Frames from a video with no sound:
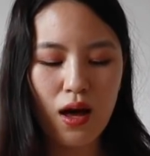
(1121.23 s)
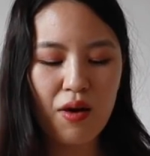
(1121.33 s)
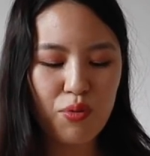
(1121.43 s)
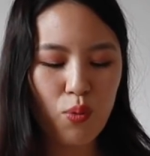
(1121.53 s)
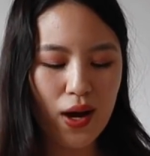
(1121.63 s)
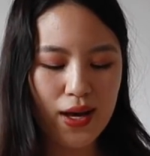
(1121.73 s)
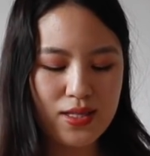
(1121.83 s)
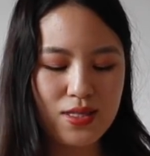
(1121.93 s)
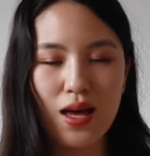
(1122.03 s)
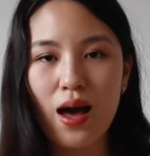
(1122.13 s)

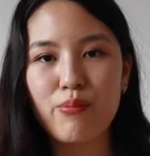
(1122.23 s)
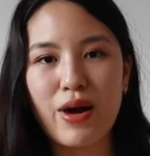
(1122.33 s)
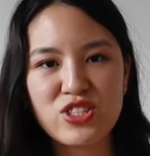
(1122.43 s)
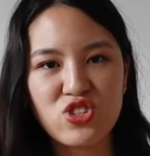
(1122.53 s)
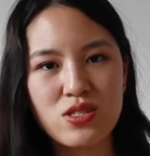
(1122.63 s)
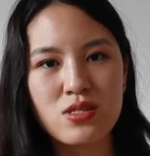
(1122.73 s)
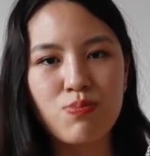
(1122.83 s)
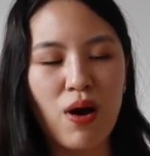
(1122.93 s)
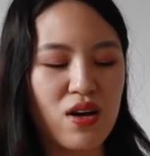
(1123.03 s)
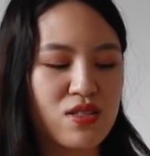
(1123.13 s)
Otherwise, I might just
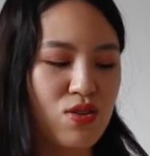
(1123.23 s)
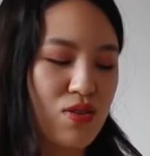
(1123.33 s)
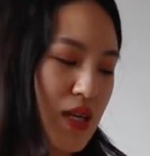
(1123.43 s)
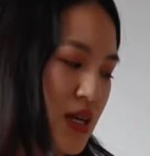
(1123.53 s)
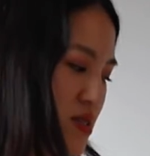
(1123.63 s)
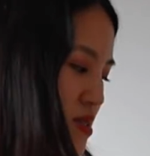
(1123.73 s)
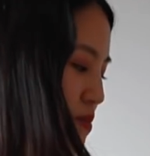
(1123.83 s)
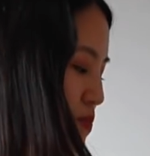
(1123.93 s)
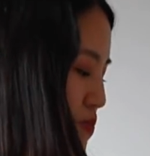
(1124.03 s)
pass on these.